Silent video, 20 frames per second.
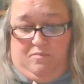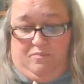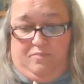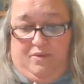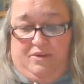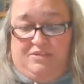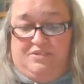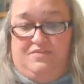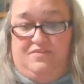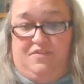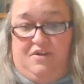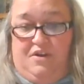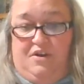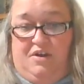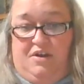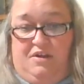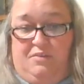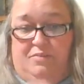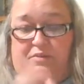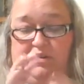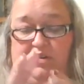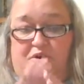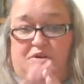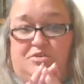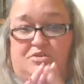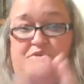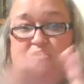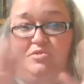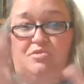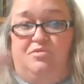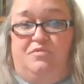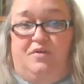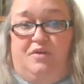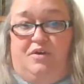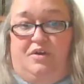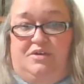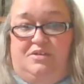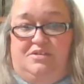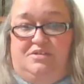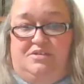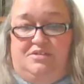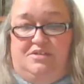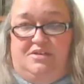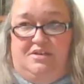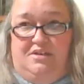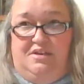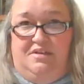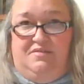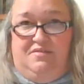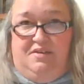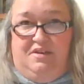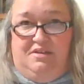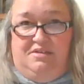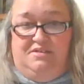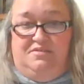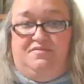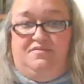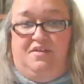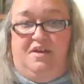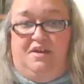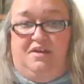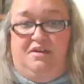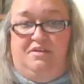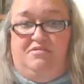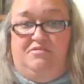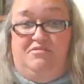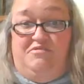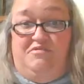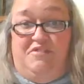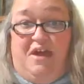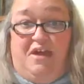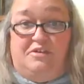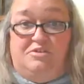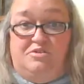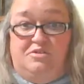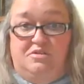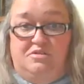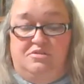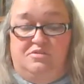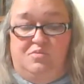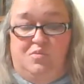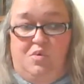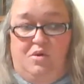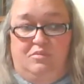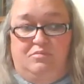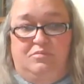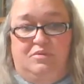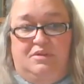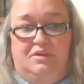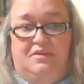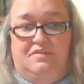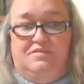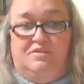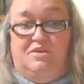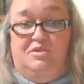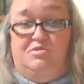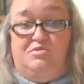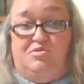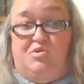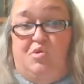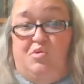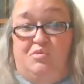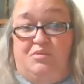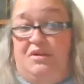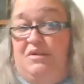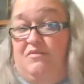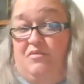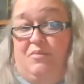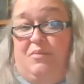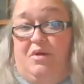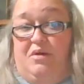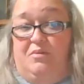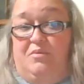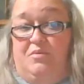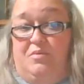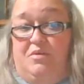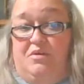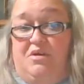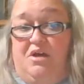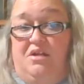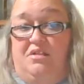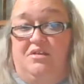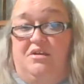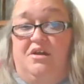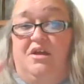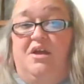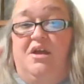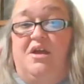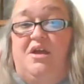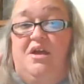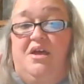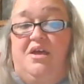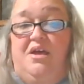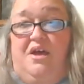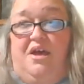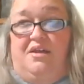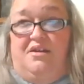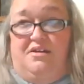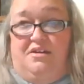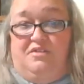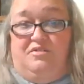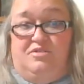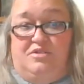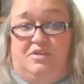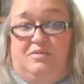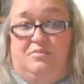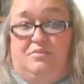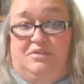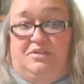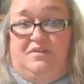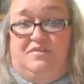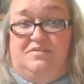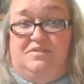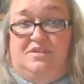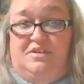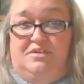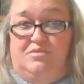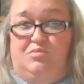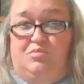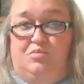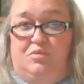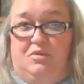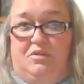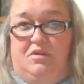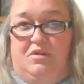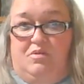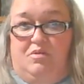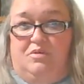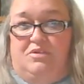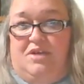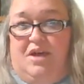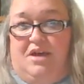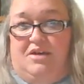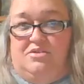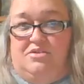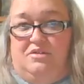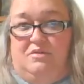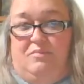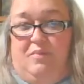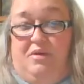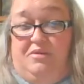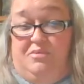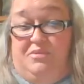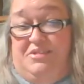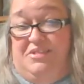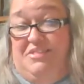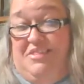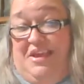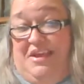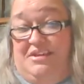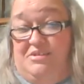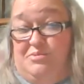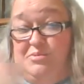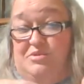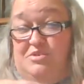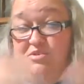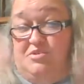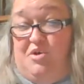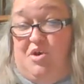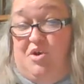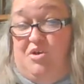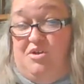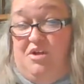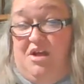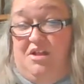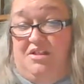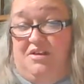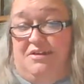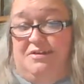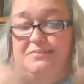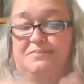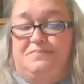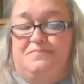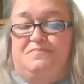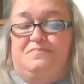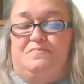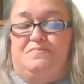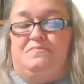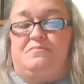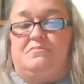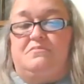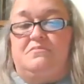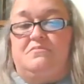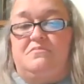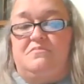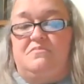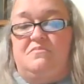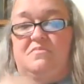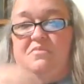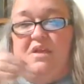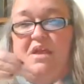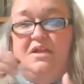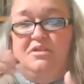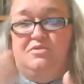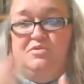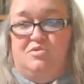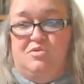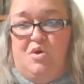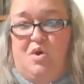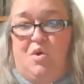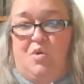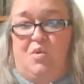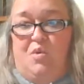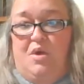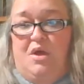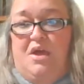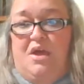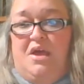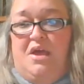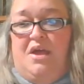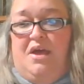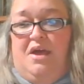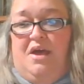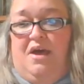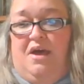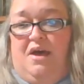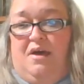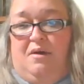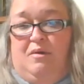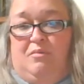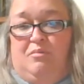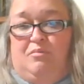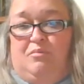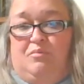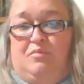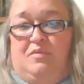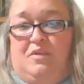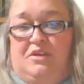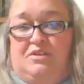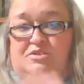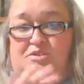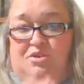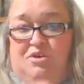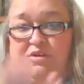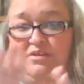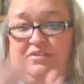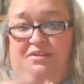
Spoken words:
but there are two very significant divided factions. One believes that you should only ever bond with one color, and another side believes that it's really cool to actually bond with light, which is all color. And so they took